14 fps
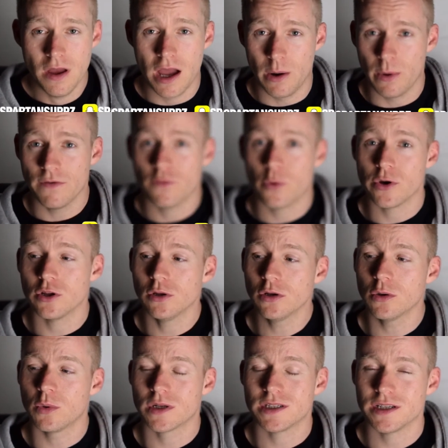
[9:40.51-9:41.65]
However, when you look
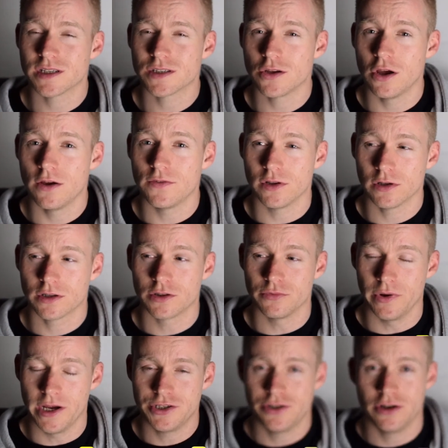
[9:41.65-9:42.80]
at what's in a serve, you look at the
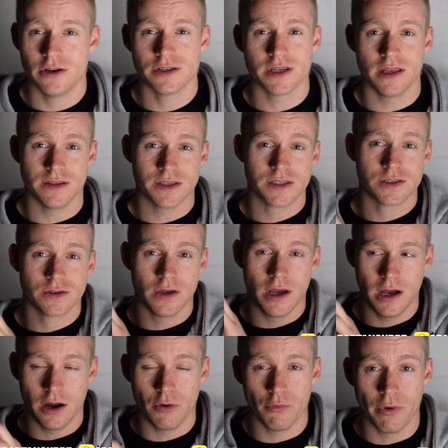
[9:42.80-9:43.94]
ratios and
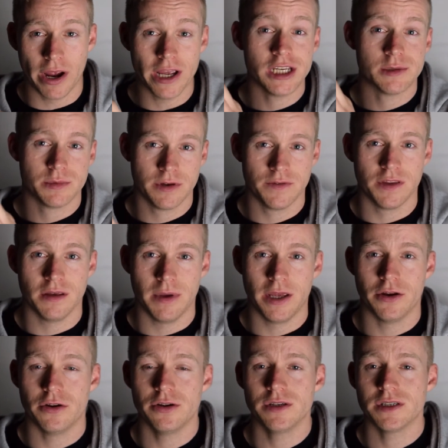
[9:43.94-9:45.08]
the arrangement of the
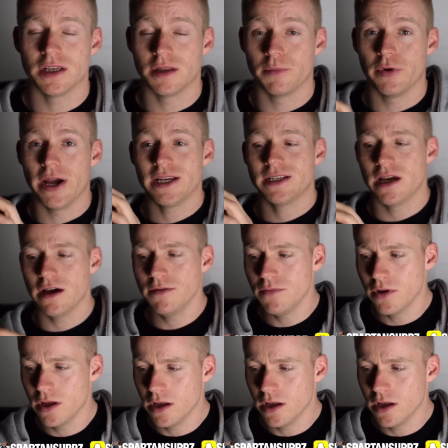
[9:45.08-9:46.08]
aminos and the breakdown,